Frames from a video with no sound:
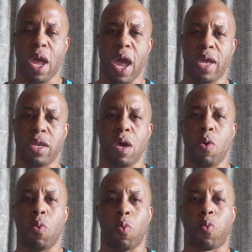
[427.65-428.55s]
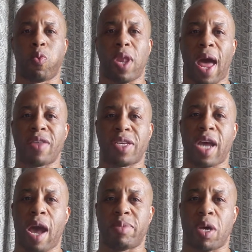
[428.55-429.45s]
and a lot of the
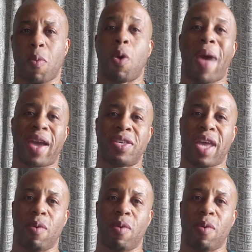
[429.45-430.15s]
times, back in the day,